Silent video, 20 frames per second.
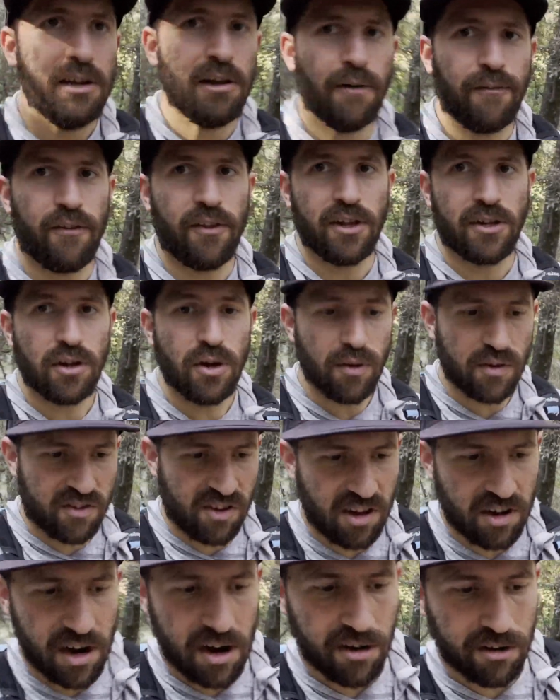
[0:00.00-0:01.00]
for the
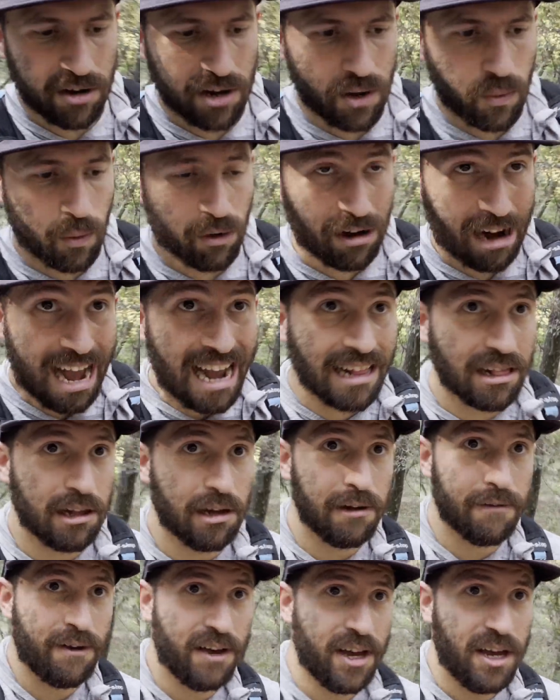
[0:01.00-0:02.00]
Tucson area where I
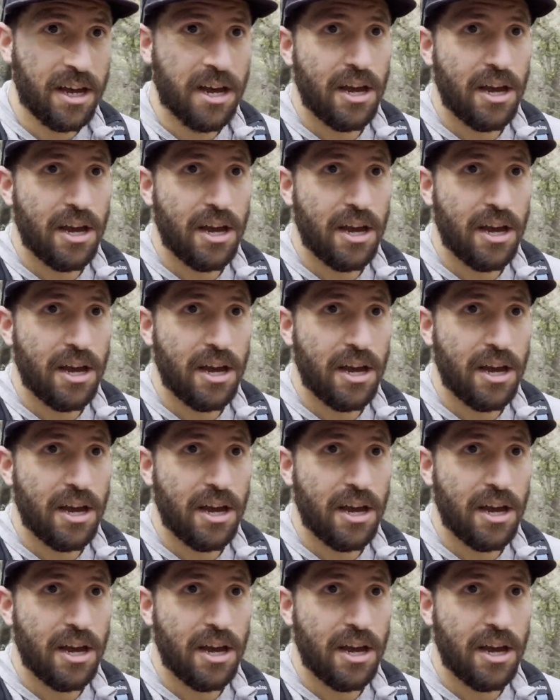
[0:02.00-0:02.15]
live,